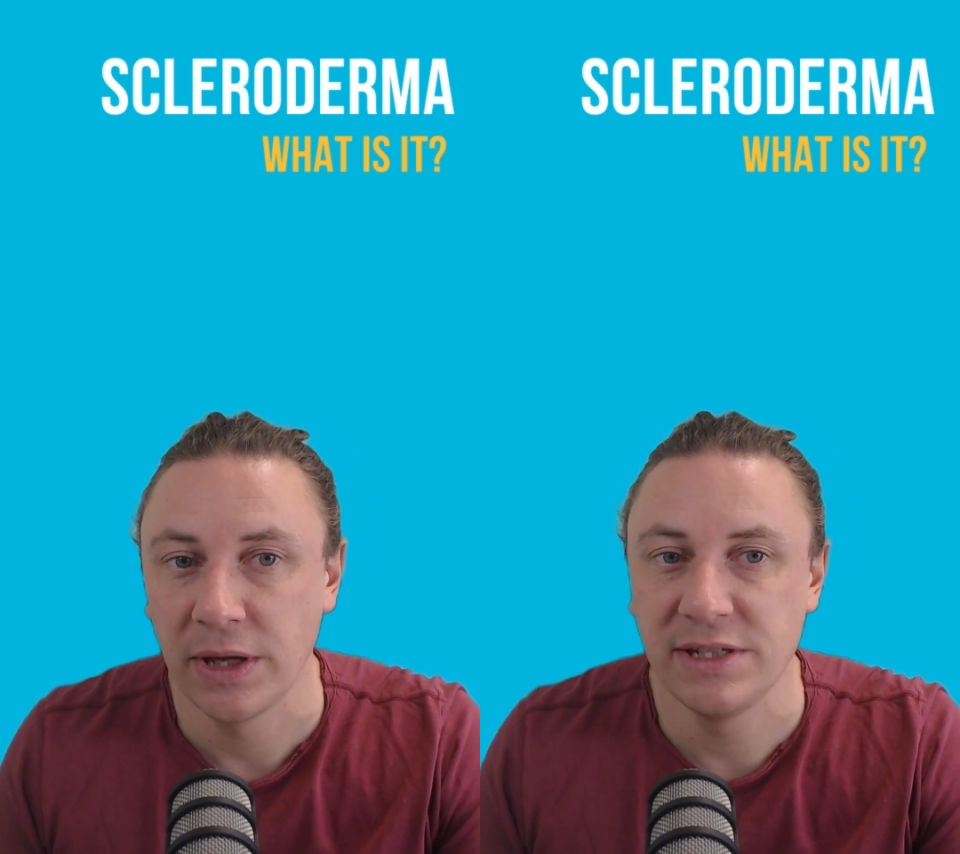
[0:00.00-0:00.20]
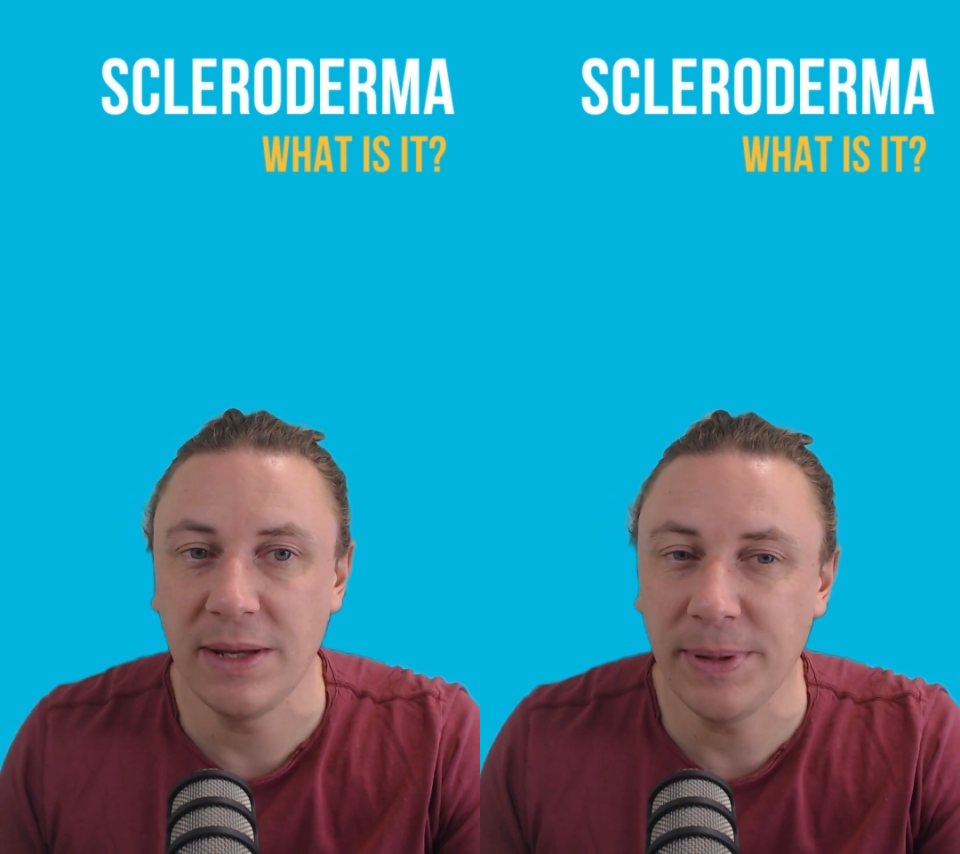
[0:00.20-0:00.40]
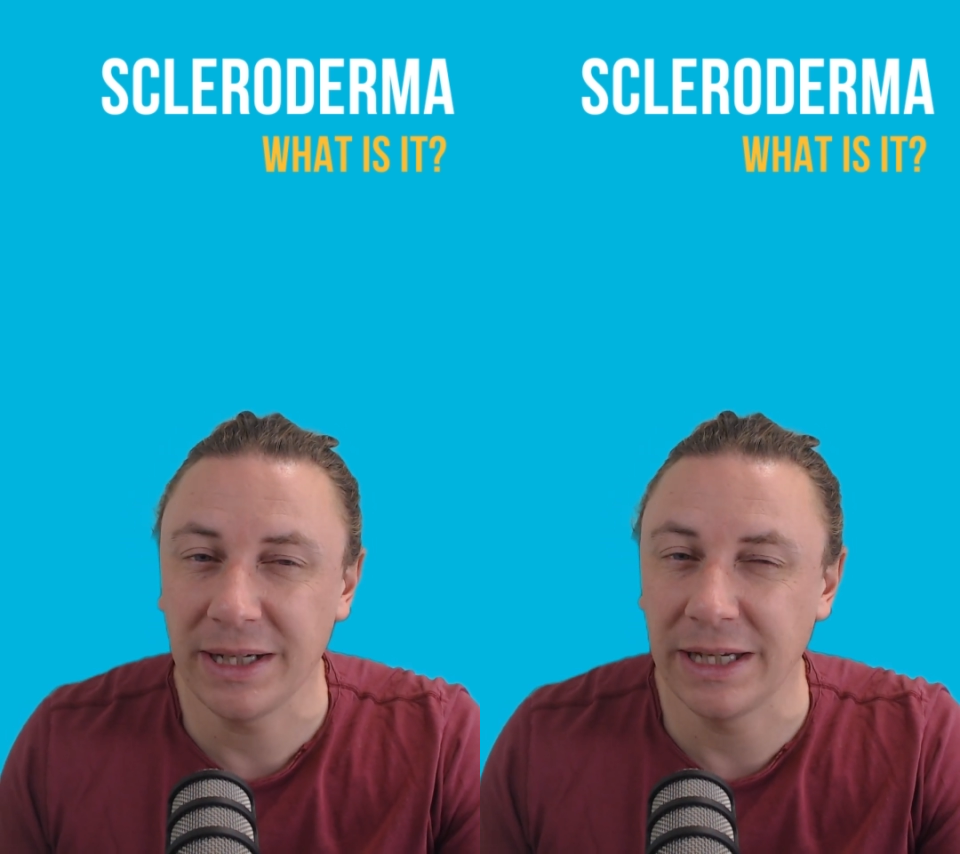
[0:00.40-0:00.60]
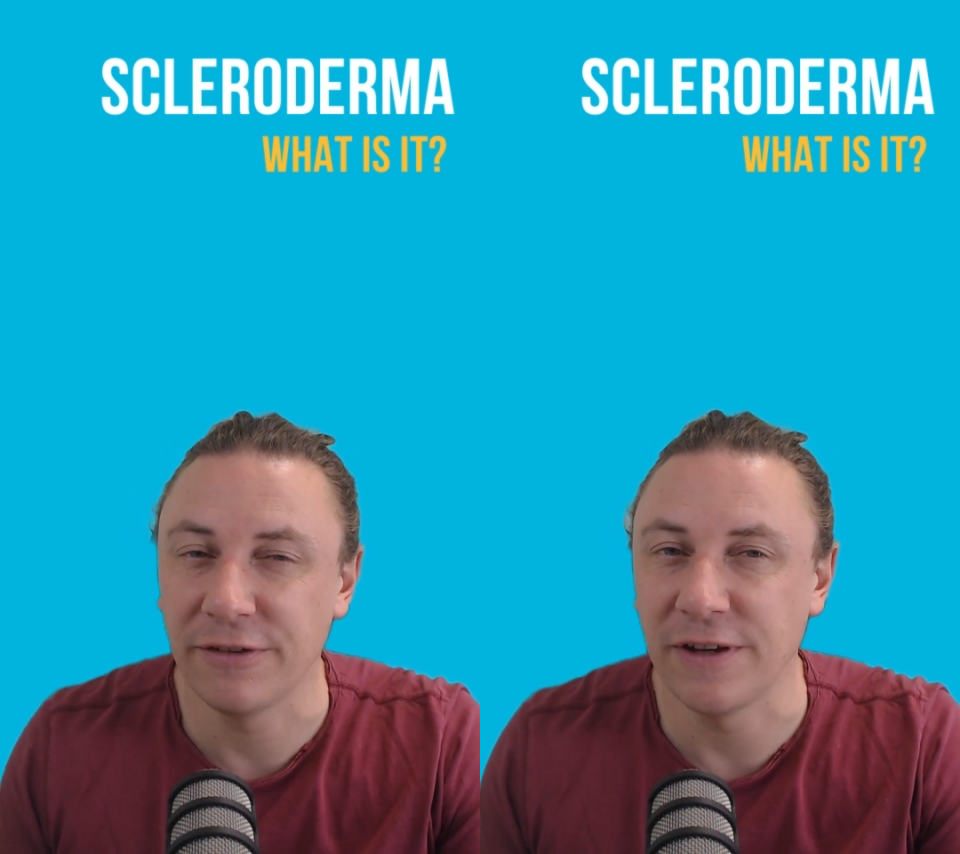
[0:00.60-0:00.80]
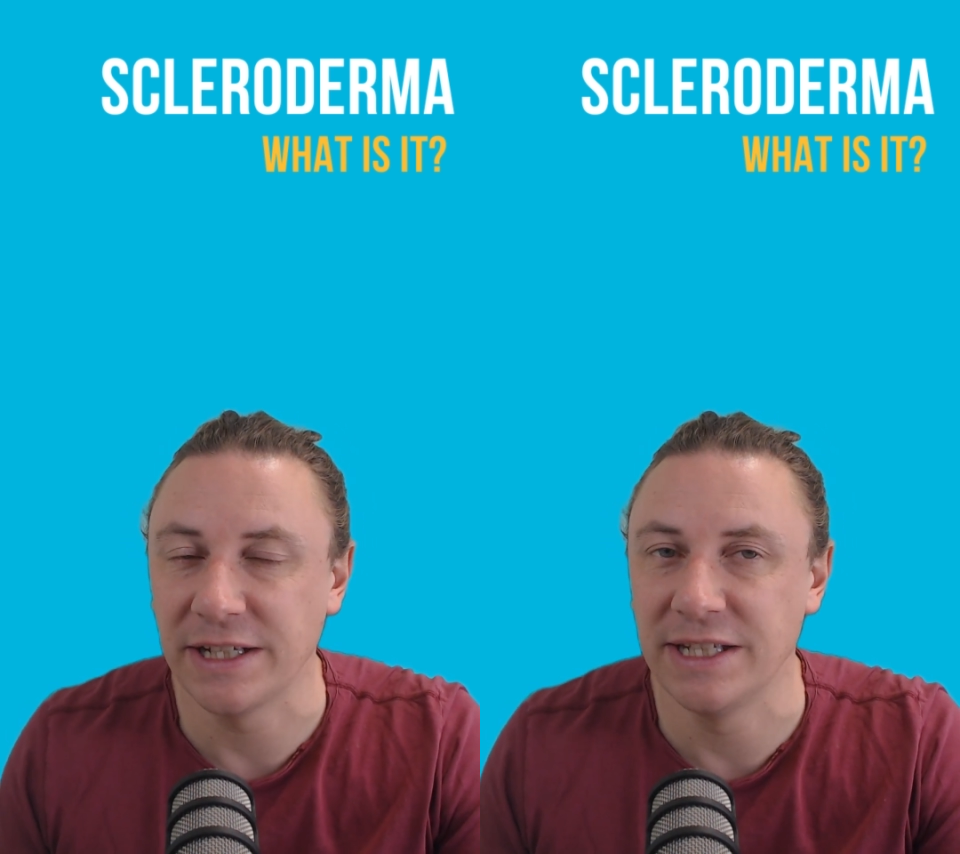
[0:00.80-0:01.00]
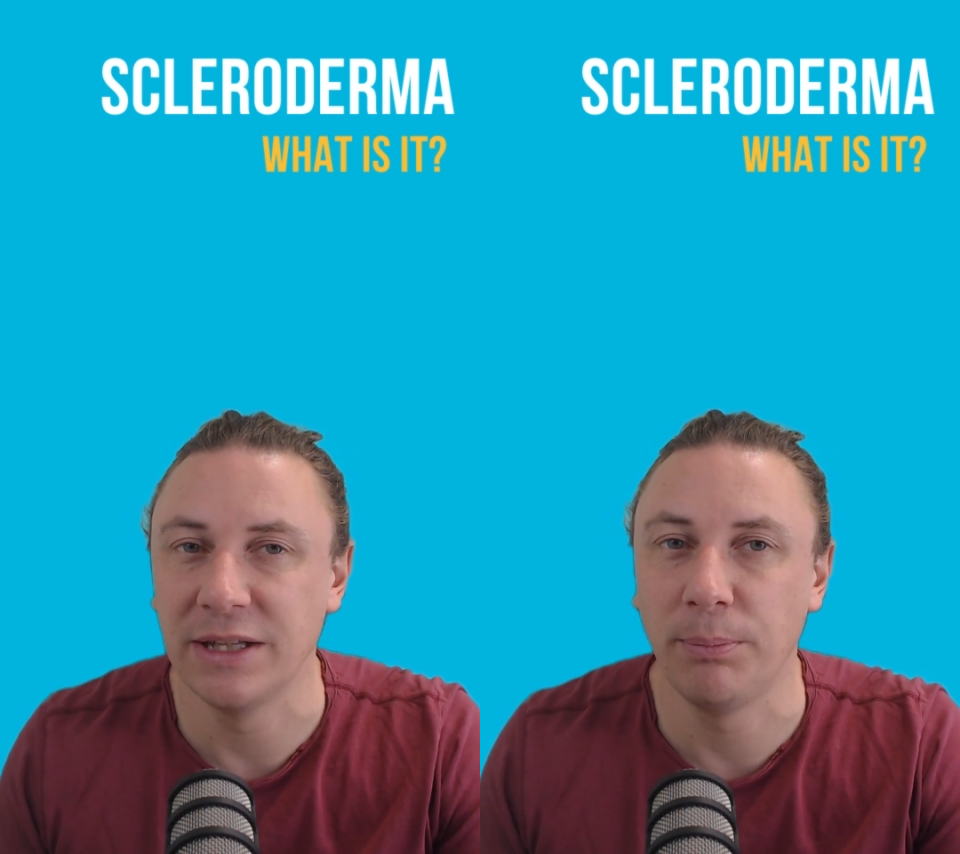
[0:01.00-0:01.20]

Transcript: typically affecting the